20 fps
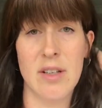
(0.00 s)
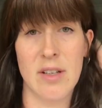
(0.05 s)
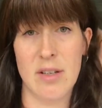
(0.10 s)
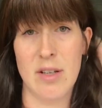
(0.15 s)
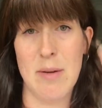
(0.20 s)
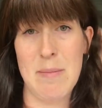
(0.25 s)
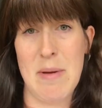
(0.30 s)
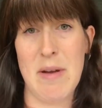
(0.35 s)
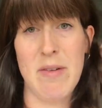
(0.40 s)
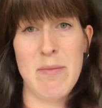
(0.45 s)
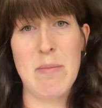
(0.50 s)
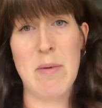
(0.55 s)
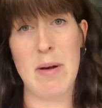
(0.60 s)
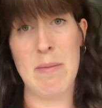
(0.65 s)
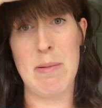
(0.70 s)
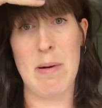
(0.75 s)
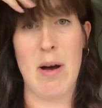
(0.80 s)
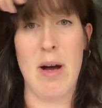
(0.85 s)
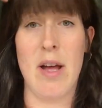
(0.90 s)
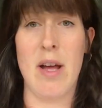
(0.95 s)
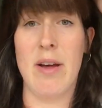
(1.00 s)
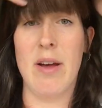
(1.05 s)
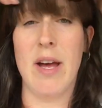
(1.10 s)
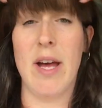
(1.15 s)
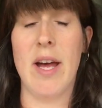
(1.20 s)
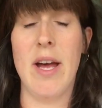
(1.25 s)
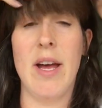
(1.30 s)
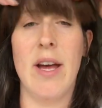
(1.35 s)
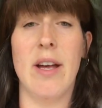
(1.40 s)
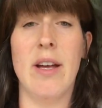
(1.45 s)
a bit of my bio
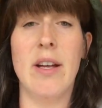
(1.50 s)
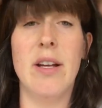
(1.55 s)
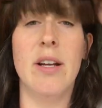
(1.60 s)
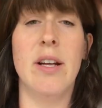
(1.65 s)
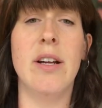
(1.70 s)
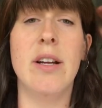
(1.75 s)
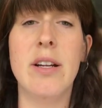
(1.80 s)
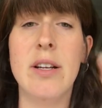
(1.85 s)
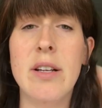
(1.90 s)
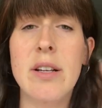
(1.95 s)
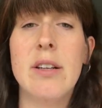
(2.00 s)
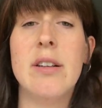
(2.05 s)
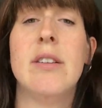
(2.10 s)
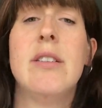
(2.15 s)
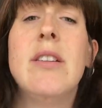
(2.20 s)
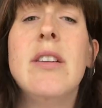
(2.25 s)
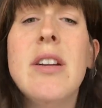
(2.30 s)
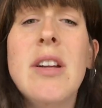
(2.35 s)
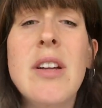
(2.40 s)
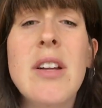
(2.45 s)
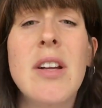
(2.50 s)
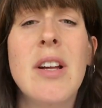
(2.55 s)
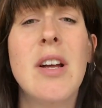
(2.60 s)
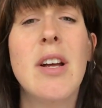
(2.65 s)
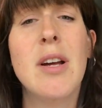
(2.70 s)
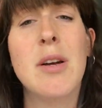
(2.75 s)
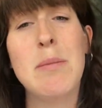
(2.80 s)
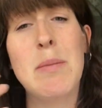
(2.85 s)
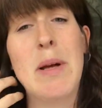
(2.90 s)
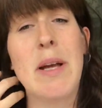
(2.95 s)
hair.
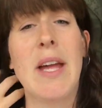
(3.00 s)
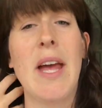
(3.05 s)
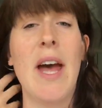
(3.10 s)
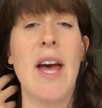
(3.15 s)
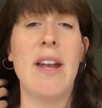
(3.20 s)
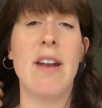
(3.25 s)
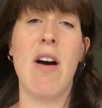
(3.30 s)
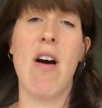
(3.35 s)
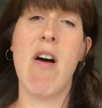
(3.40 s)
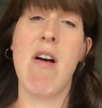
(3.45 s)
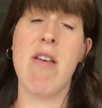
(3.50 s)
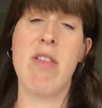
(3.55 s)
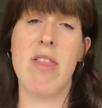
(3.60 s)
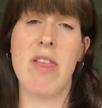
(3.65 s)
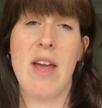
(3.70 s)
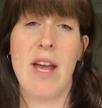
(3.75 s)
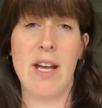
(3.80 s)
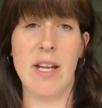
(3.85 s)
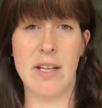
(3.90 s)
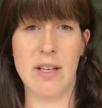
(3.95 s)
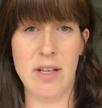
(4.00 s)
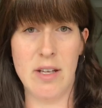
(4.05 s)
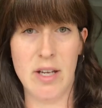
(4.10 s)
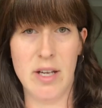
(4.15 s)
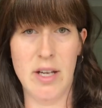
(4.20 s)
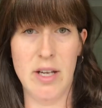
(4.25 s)
But again, I think